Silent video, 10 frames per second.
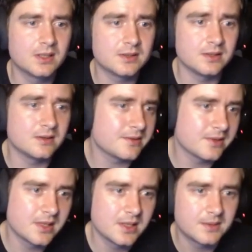Healeth,
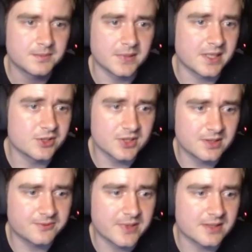again, just a
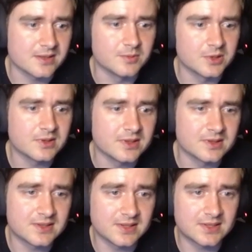fat demon. He's a
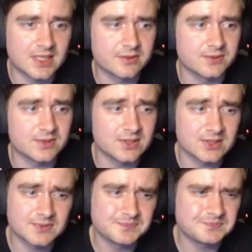6/7 for 6.
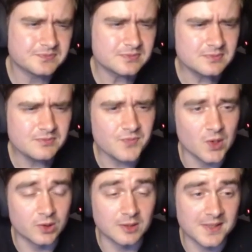
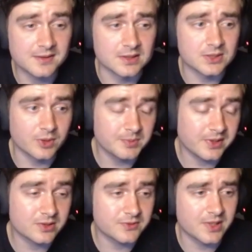Only maintenance 1
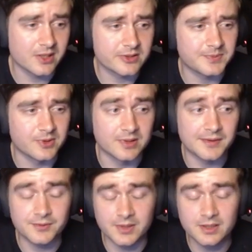because of Chaos Spawn, not
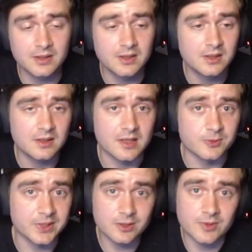3, and we
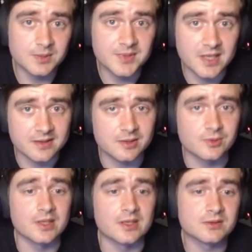get a random tactic to
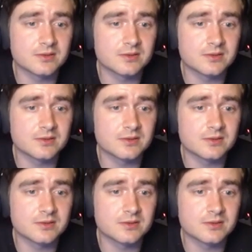hand.